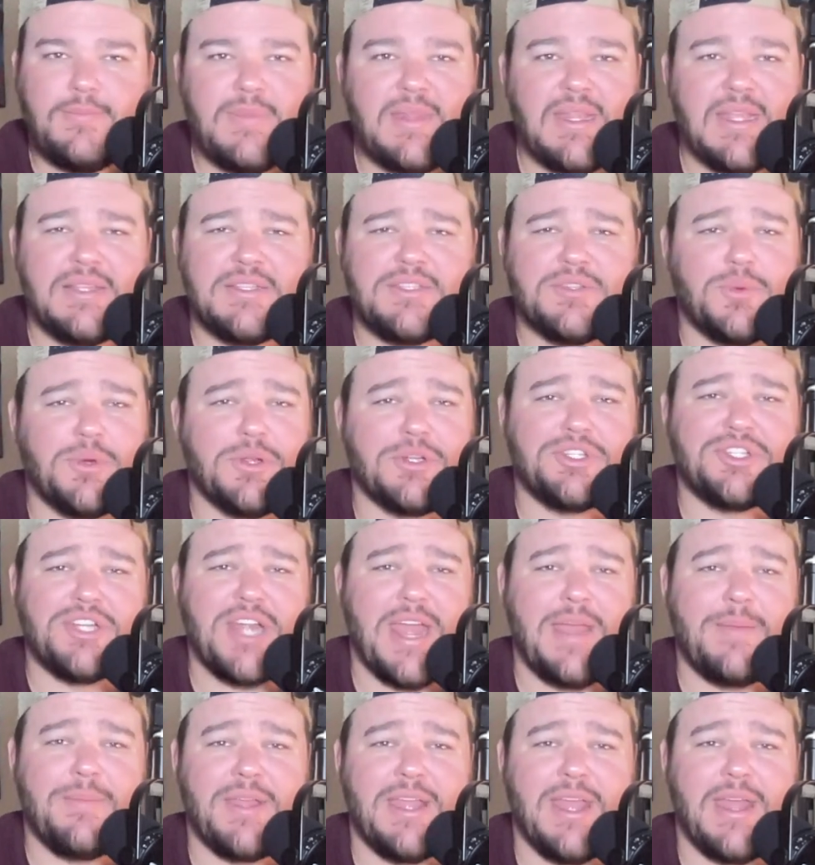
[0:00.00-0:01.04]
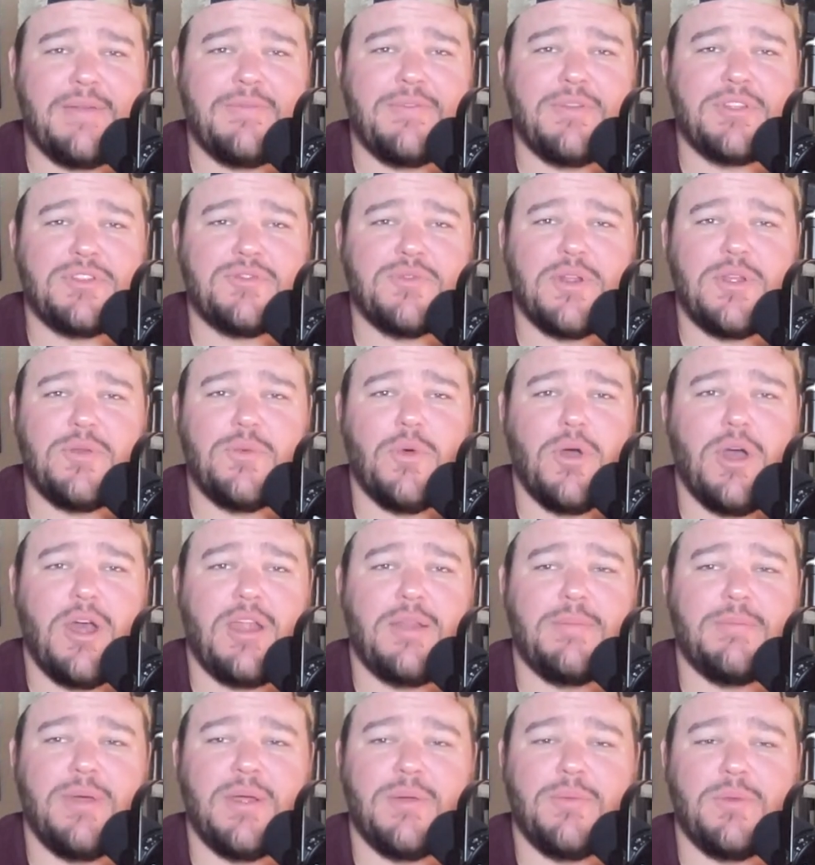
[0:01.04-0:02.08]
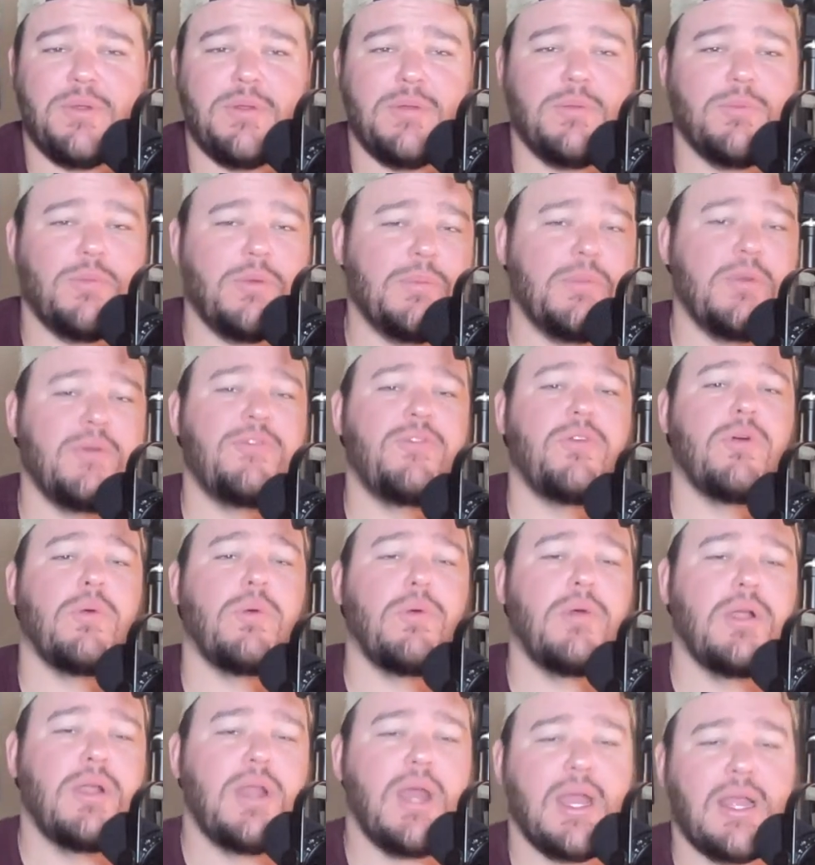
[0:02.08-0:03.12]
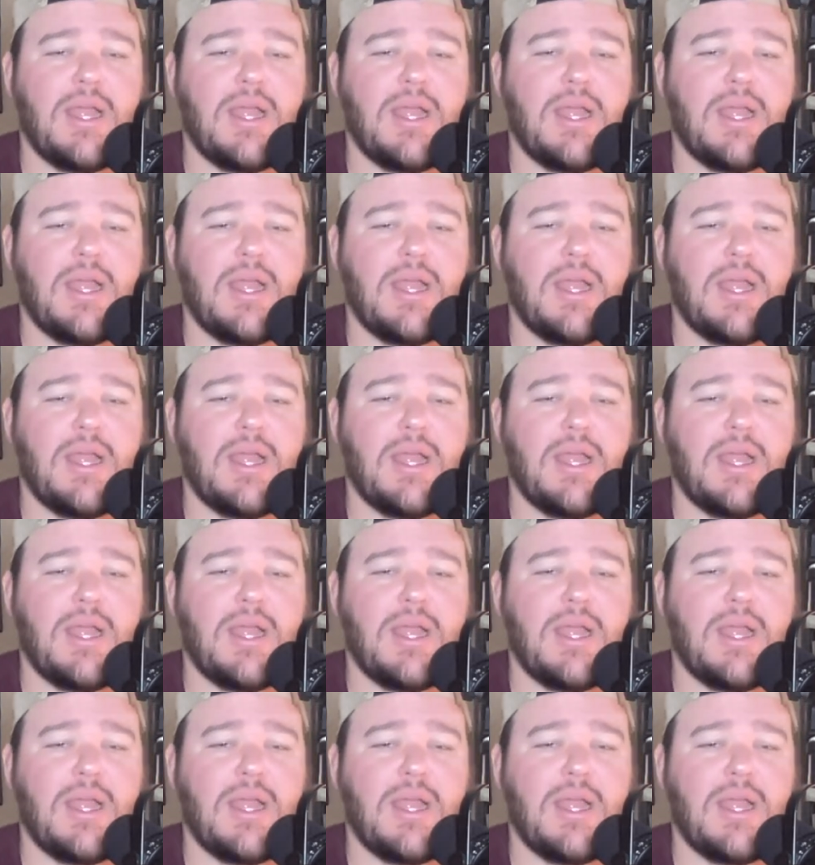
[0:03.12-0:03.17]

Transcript: it's a real shame again for the 21, but we move forward.